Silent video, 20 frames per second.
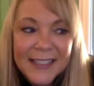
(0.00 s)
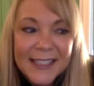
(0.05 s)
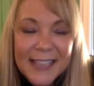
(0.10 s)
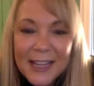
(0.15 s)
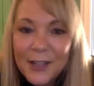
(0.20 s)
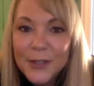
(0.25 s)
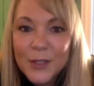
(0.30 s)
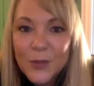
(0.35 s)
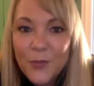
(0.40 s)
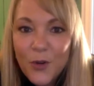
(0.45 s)
and
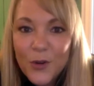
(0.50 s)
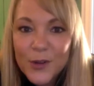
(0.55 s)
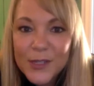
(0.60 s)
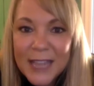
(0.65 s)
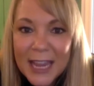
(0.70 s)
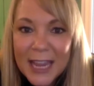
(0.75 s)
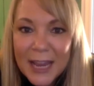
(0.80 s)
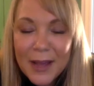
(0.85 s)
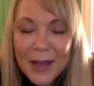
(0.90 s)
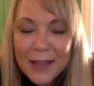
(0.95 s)
then
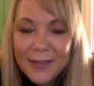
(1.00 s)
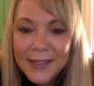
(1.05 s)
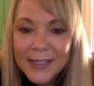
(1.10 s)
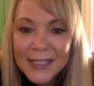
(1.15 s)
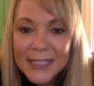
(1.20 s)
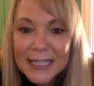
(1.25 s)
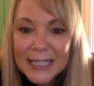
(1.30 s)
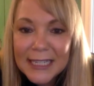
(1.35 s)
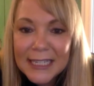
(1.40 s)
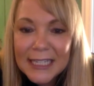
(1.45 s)
Salesforce
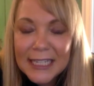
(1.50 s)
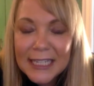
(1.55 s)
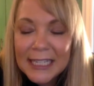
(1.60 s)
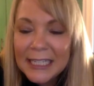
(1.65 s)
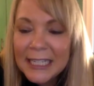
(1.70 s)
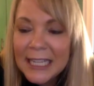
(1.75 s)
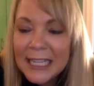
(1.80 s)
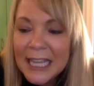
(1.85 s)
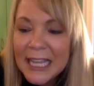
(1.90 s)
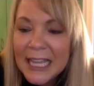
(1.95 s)
came on the
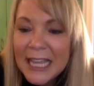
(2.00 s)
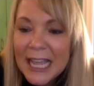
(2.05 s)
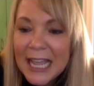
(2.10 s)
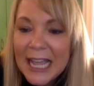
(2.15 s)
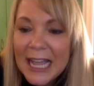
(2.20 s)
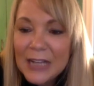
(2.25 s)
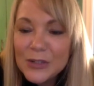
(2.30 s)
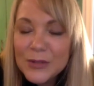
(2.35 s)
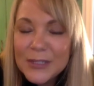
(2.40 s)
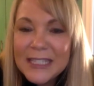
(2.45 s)
scene and
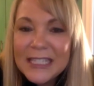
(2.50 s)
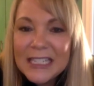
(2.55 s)
yeah.